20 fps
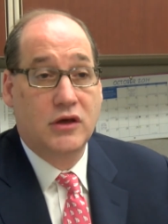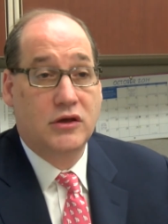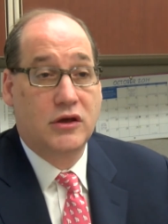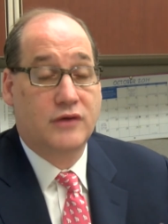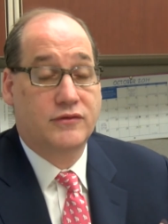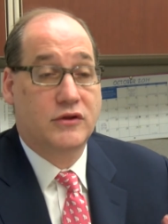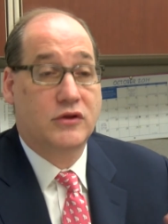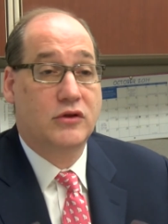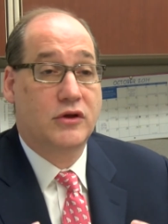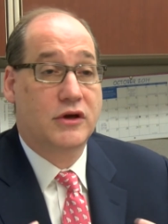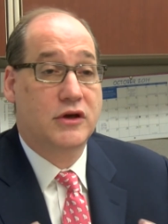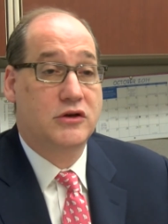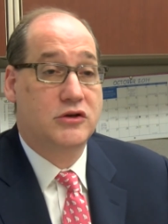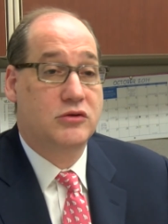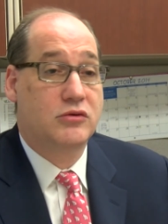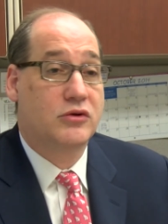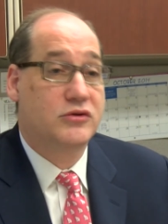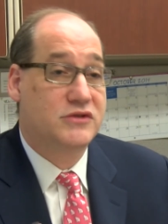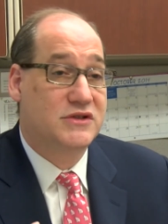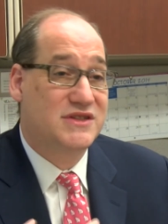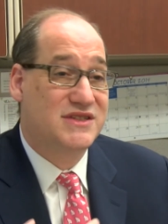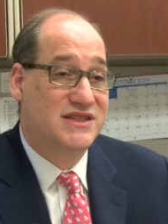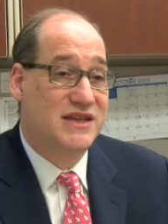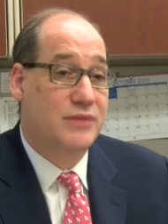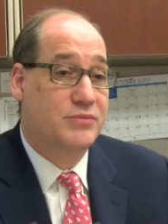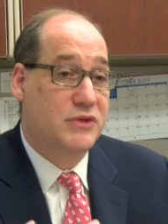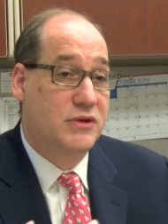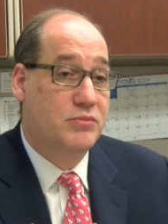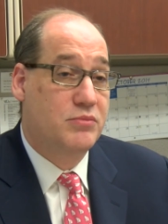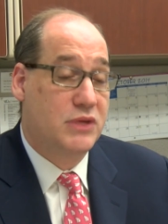You have to look at your own
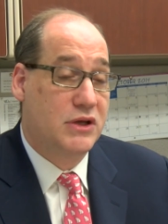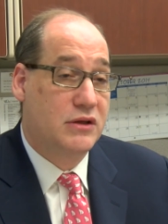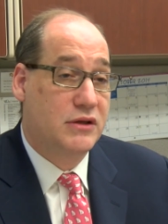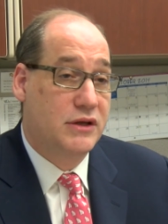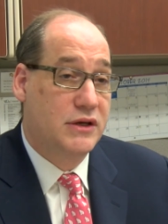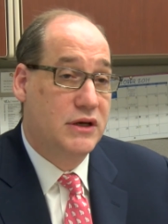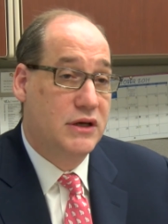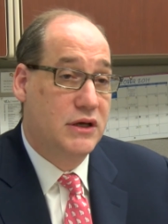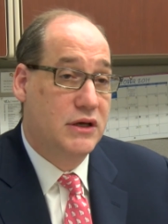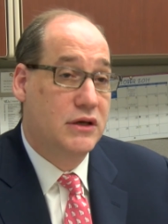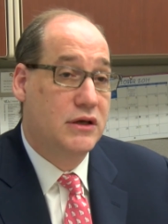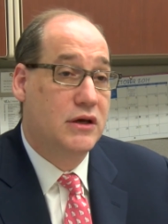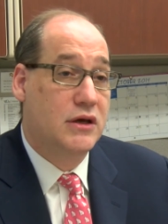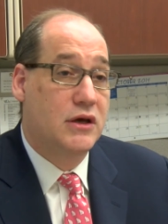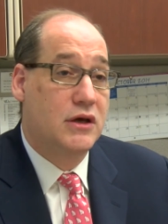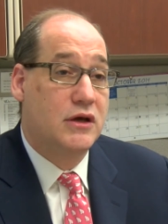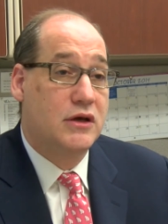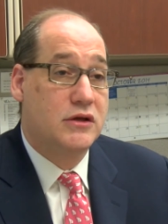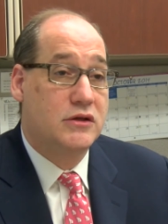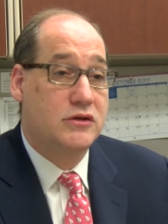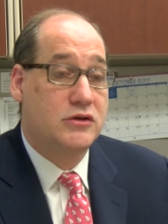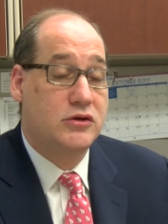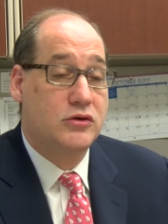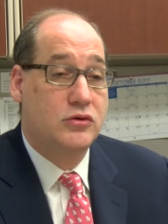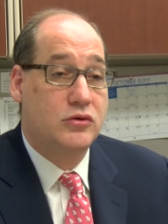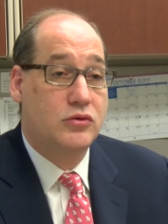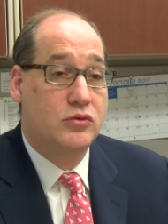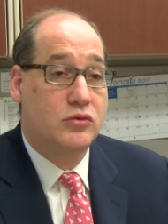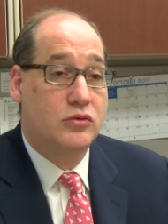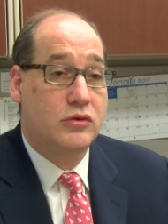susceptibility
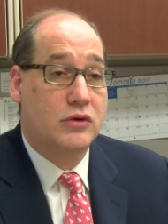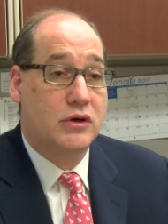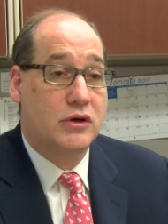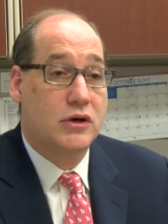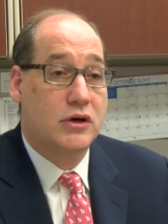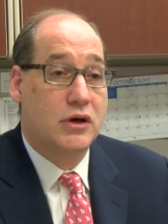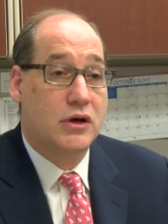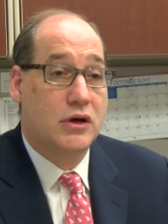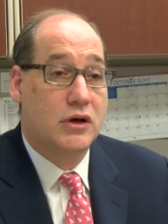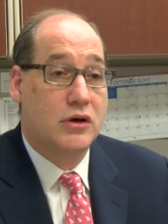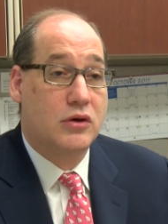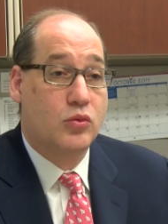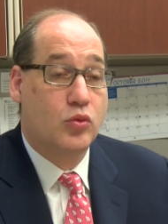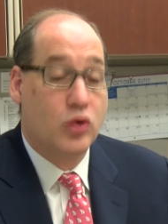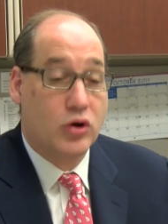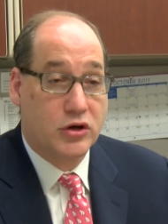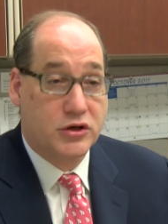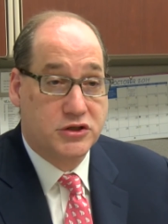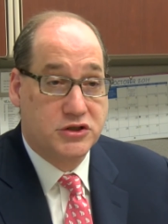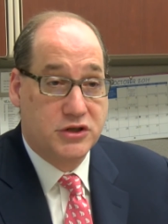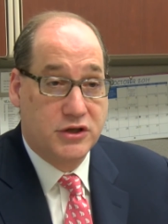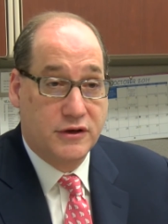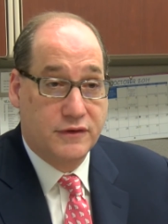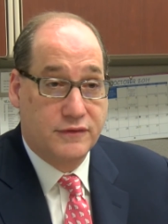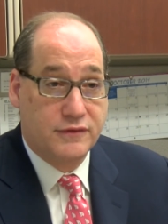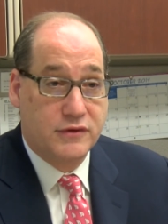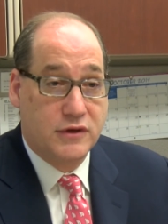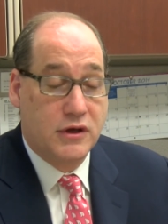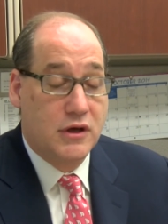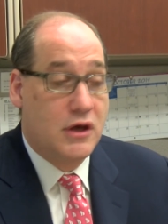to uh, work
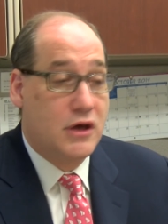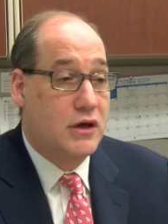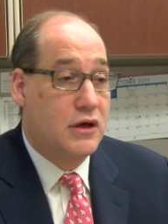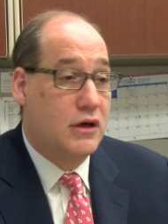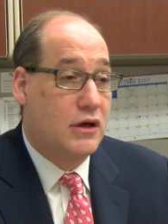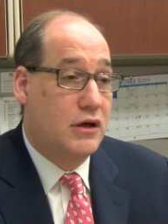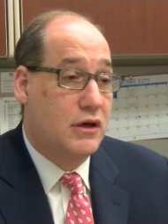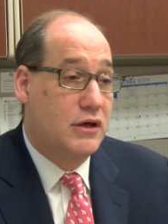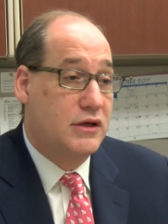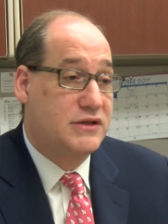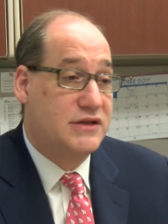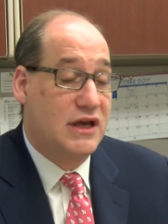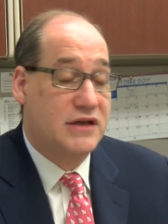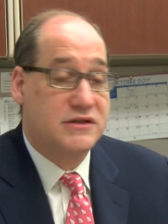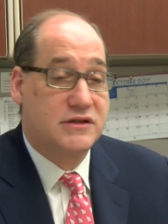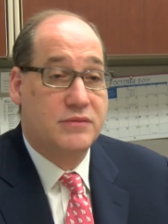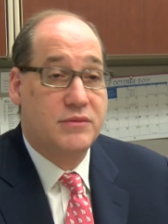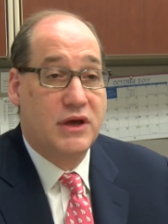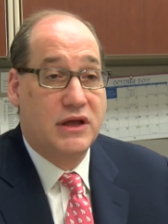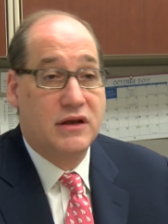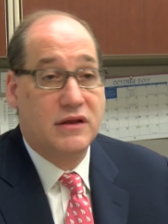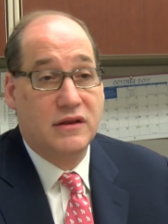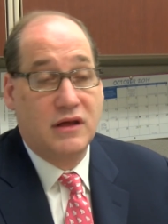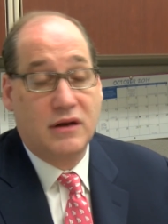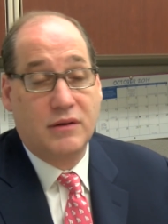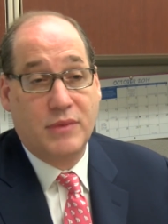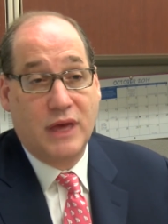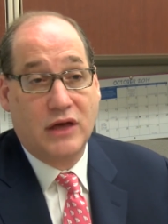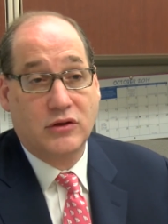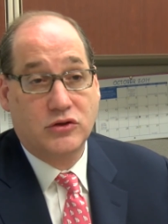shift. Uh, it's estimated
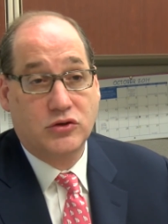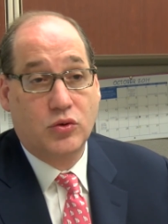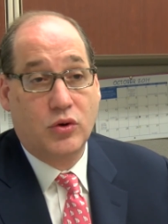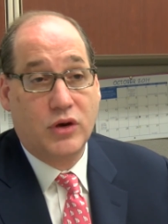that about